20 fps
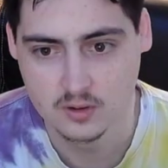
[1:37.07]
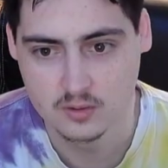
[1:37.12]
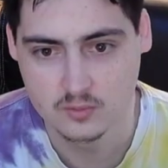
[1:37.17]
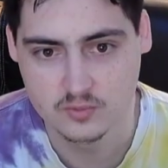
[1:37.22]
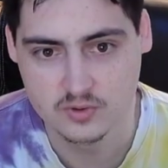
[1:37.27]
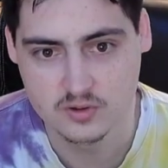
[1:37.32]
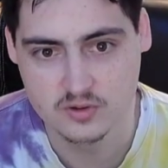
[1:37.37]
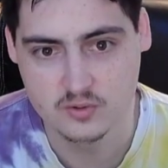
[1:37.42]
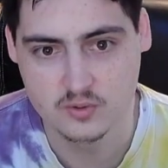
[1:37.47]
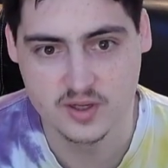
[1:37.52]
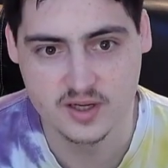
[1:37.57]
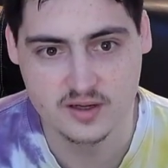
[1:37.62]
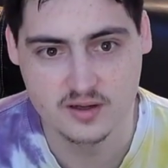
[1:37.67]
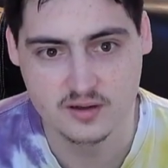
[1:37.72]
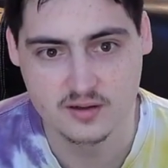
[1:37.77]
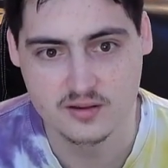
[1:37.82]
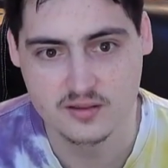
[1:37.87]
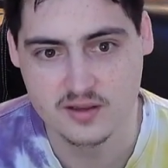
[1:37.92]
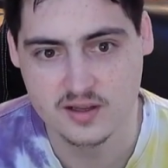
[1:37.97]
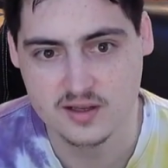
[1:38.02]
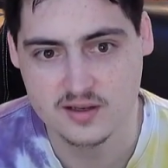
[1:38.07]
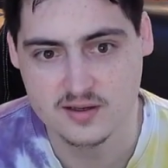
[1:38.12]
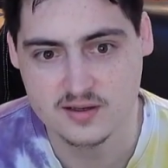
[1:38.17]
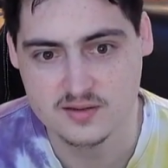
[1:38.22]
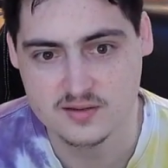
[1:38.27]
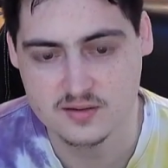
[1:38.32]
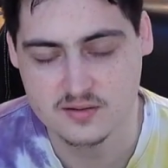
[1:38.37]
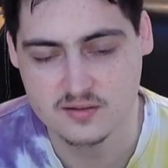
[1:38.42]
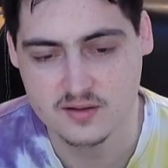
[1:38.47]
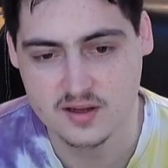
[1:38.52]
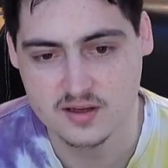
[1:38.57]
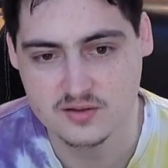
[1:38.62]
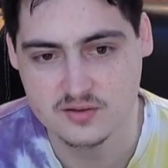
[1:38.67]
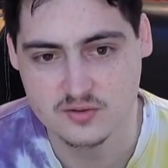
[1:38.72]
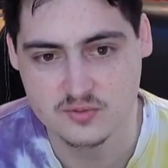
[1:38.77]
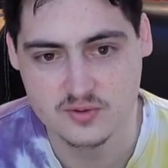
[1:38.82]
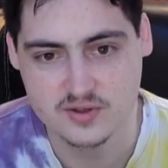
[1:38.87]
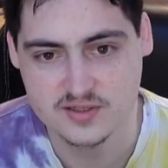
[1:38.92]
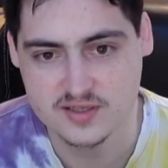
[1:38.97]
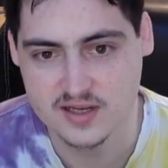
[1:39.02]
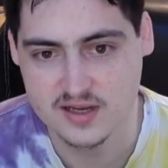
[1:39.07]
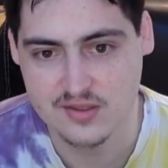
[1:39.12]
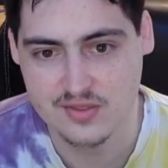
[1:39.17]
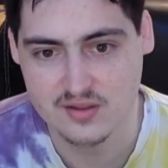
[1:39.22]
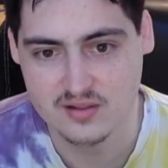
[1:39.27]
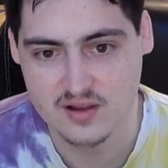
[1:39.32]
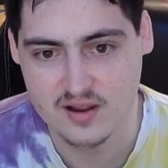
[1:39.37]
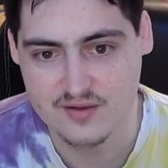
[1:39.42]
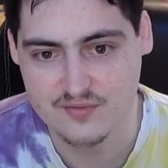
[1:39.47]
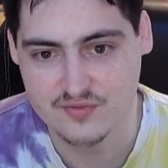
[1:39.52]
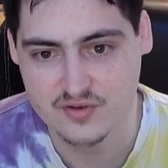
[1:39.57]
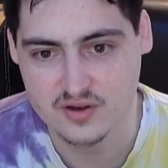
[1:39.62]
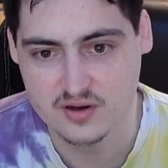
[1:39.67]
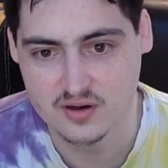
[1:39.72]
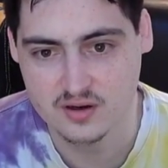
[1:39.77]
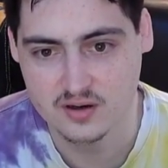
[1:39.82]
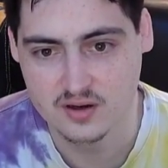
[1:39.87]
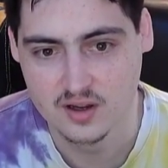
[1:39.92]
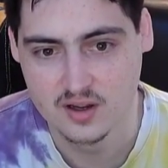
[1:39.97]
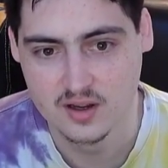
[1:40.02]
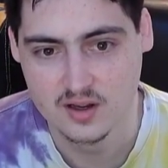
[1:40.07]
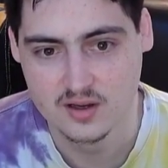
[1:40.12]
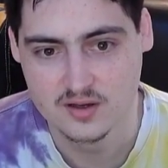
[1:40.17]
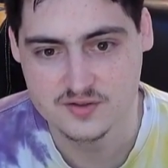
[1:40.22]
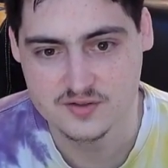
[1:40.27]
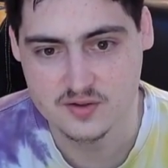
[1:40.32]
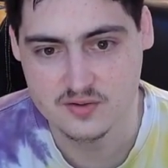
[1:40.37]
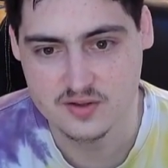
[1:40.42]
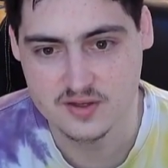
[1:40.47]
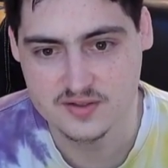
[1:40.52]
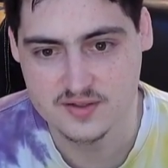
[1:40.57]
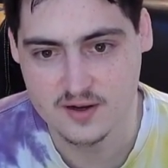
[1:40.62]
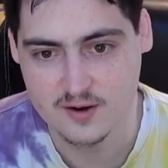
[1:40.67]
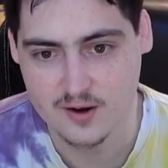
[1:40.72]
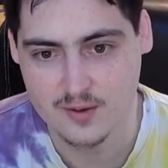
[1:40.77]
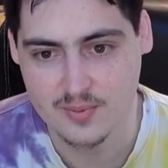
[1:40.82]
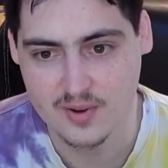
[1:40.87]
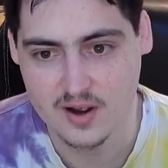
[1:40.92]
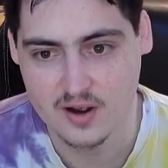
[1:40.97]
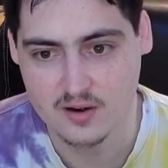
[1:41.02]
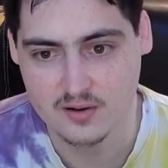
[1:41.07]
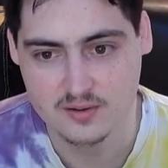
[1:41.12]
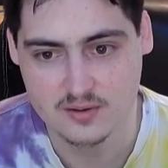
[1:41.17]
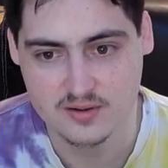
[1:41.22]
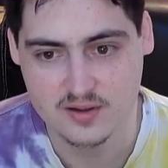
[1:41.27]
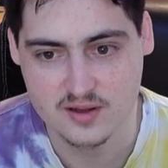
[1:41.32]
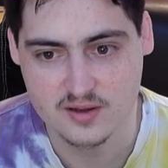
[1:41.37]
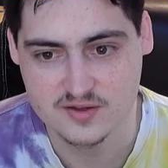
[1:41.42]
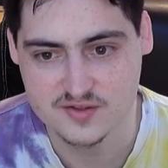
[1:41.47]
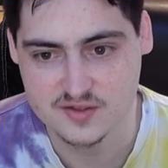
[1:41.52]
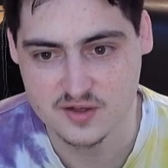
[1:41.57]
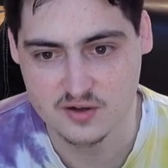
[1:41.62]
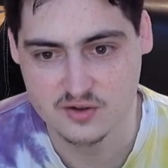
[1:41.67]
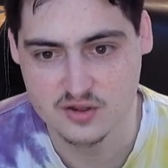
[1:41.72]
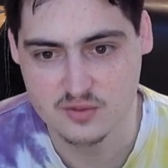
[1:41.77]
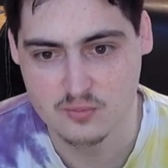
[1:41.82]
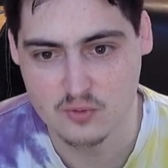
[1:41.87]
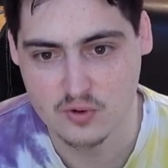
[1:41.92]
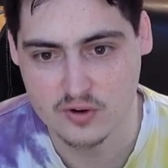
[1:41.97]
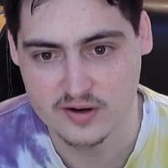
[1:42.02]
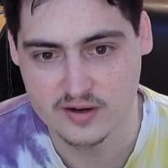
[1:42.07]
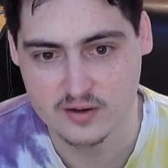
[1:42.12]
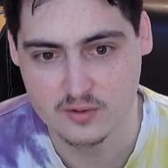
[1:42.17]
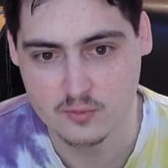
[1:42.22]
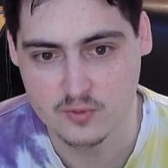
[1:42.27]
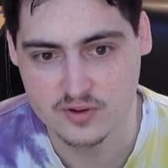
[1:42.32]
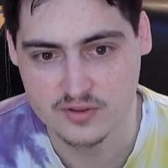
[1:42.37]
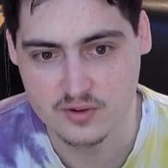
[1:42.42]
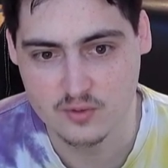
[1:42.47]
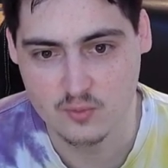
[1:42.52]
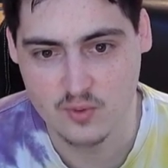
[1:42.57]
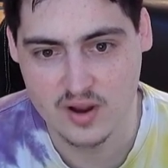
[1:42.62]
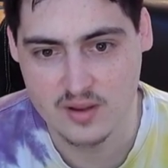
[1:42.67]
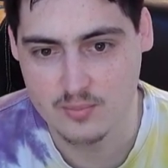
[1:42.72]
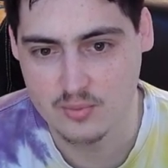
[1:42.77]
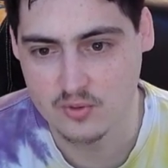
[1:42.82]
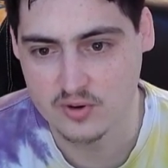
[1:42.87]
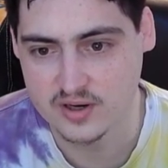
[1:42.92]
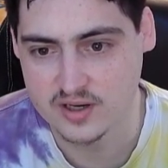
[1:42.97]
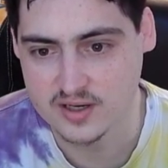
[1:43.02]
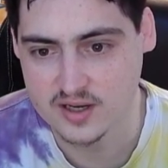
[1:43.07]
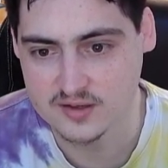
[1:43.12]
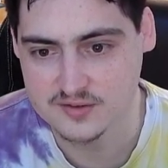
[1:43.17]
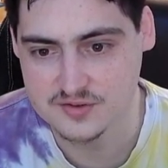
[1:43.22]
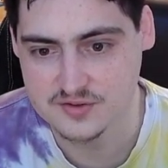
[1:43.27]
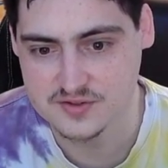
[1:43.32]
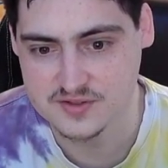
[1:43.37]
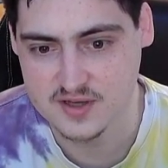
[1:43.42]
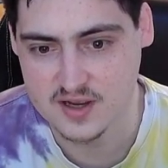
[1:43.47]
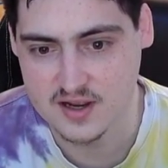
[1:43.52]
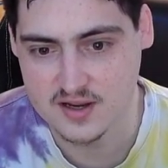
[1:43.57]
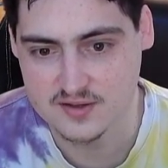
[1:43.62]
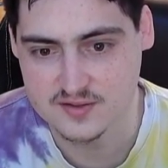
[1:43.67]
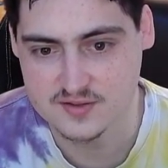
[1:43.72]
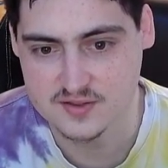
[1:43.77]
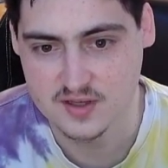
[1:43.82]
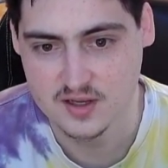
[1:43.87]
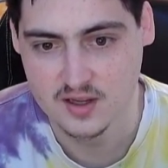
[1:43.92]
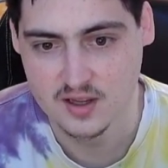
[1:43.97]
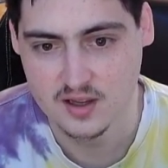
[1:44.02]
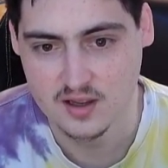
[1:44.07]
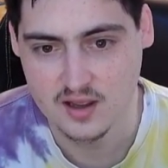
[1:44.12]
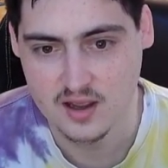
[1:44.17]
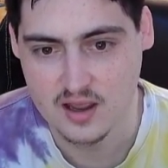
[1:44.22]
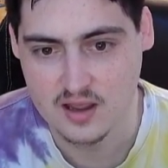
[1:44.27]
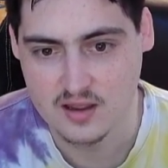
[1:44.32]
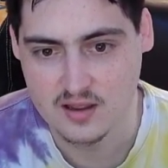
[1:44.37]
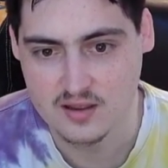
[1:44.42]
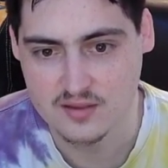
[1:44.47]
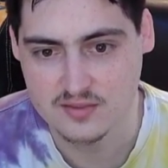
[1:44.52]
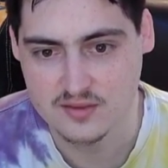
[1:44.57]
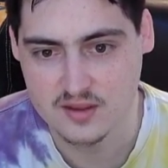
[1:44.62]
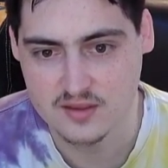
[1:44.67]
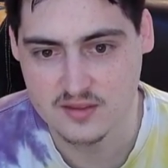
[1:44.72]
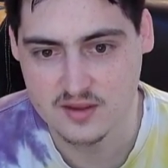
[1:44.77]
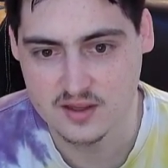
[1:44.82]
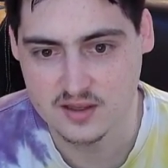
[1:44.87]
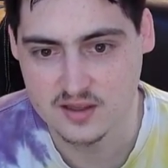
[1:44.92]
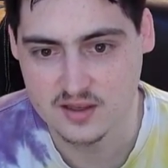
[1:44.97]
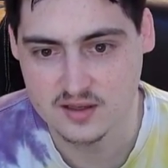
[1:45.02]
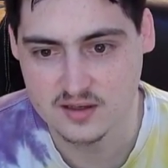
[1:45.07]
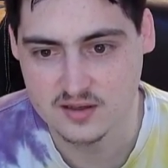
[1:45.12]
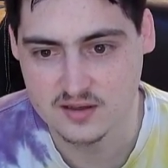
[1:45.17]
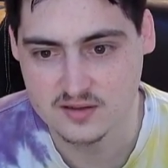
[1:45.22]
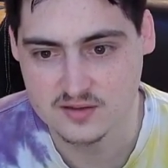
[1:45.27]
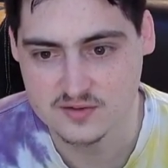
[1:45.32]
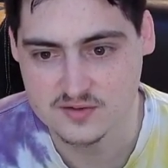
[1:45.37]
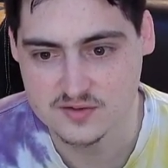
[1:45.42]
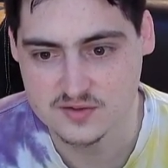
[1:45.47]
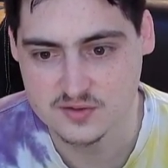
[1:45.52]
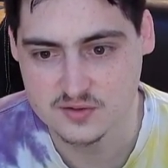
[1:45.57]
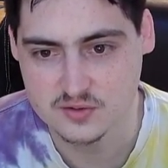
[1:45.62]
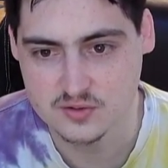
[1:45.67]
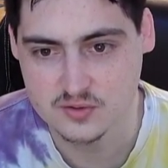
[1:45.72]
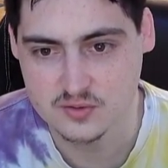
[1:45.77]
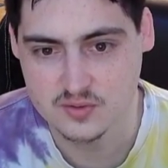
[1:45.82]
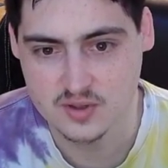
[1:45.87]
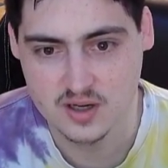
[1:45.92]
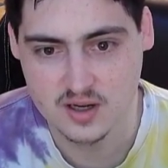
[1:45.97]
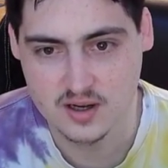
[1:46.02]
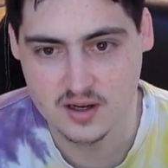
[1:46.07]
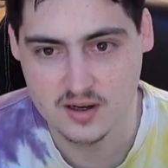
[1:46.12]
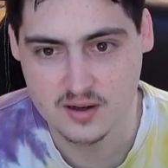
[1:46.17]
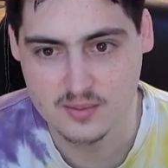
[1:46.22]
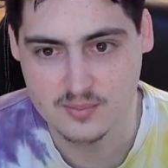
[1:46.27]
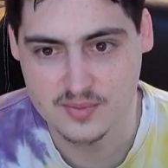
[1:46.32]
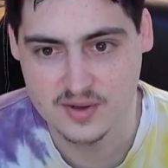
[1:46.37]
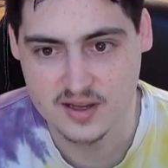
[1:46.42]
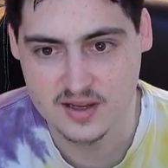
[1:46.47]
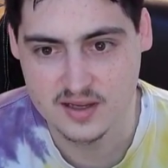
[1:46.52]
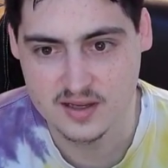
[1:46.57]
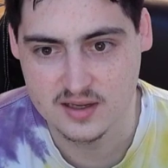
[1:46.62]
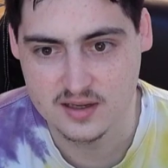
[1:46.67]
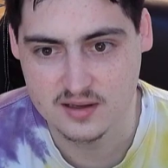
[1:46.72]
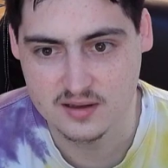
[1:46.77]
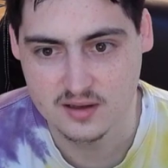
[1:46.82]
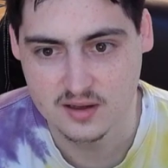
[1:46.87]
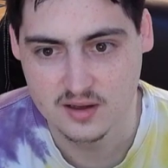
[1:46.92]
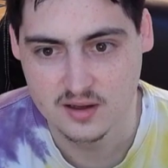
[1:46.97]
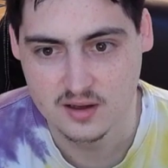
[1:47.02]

Real quick, they do a day in the life here. So they talk about, they start the morning with a whiteboarding exercise, and then they get into a